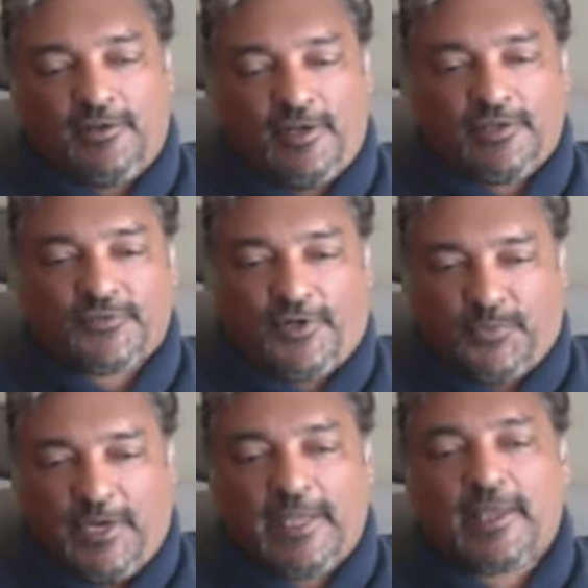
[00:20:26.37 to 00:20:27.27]
as far as
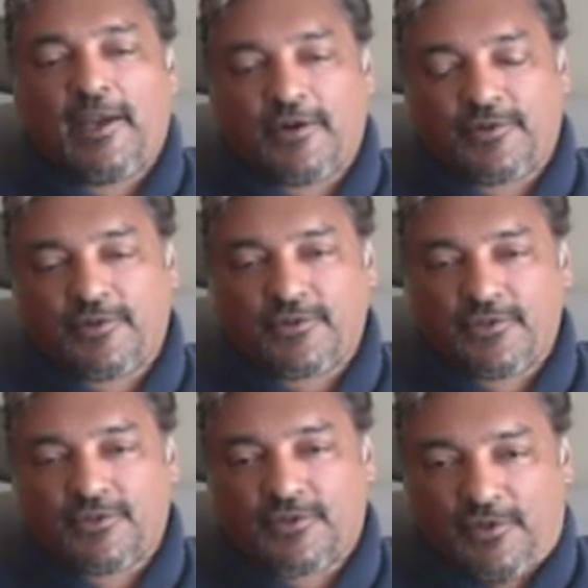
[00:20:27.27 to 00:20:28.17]
my character is
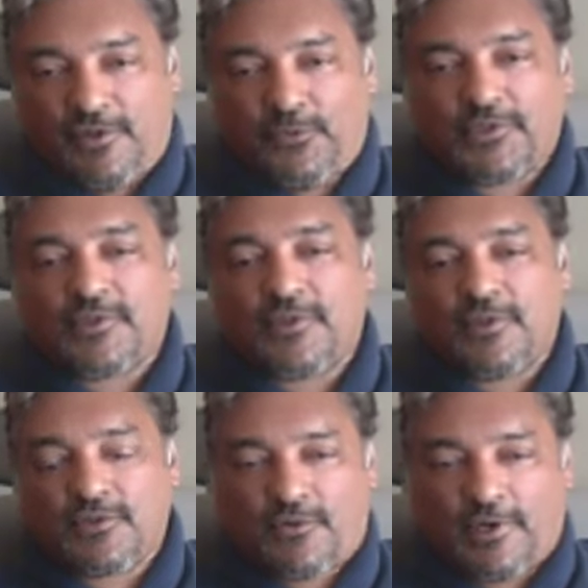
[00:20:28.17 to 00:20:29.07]
concerned, was the
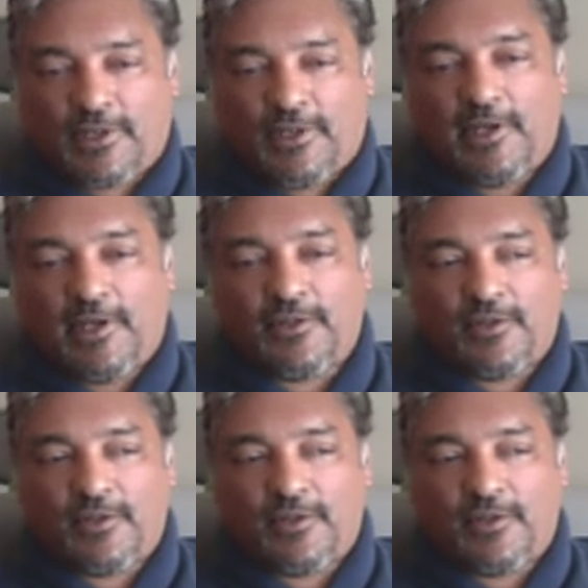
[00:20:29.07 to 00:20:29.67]
storyline